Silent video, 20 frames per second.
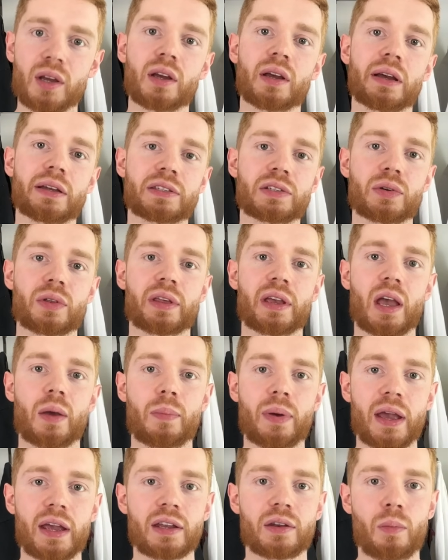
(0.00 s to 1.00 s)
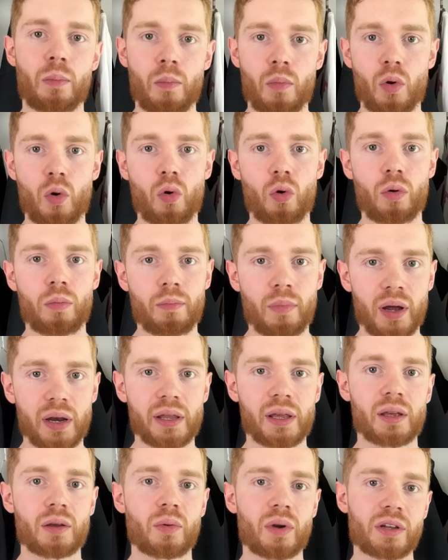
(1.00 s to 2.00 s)
until they get paid more
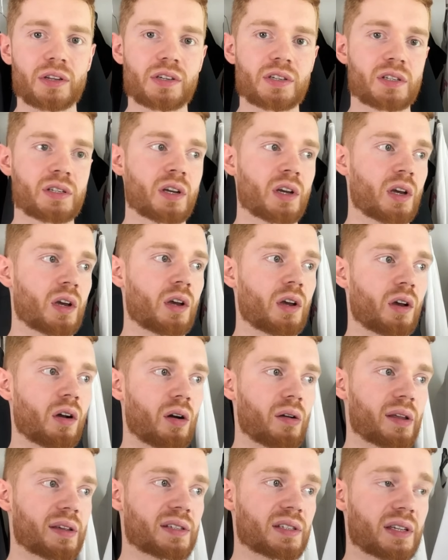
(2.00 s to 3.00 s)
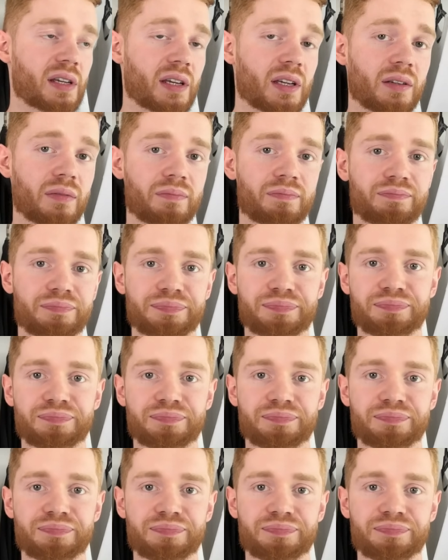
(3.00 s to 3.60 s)
money, which honestly,